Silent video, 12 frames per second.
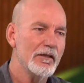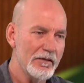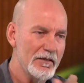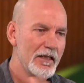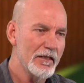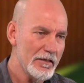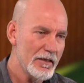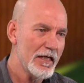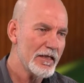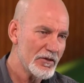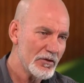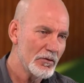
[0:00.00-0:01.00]
You set
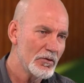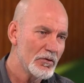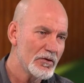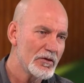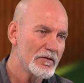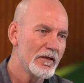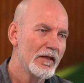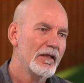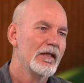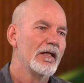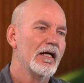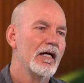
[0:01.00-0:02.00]
SEC scores,
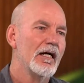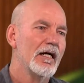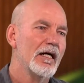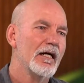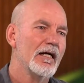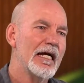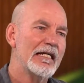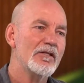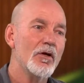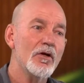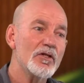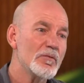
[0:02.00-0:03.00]

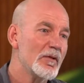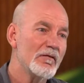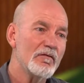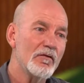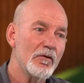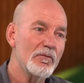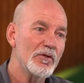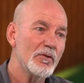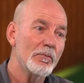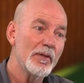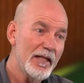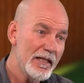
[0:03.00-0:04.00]
acknowledgement from your
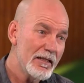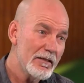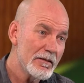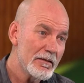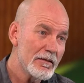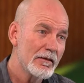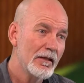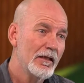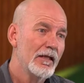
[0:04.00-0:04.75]
peers,